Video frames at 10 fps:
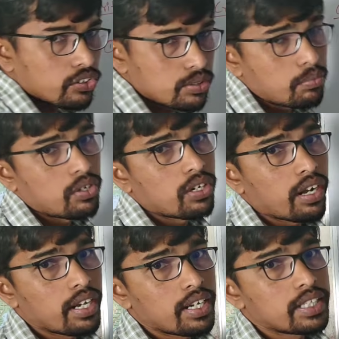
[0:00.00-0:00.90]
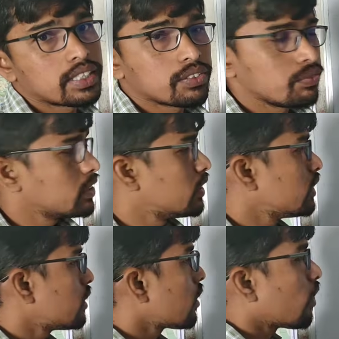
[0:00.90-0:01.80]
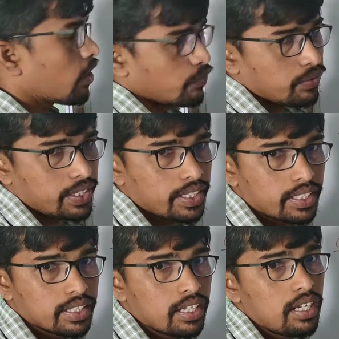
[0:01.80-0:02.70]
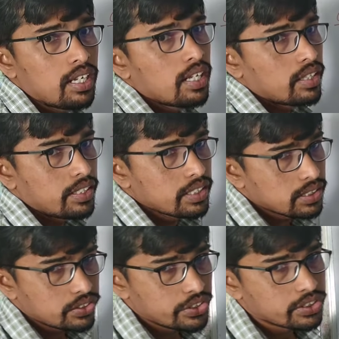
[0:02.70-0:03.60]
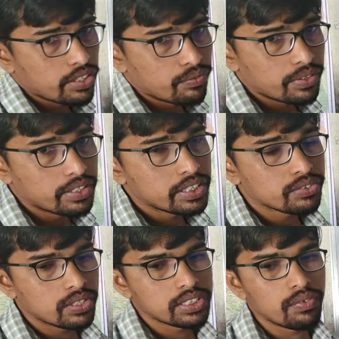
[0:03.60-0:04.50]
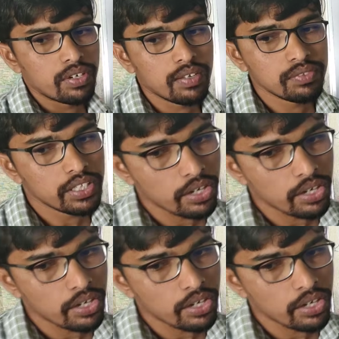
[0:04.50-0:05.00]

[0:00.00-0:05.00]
some more islands, these are not fitting in this jigsaw fit. This was the one of the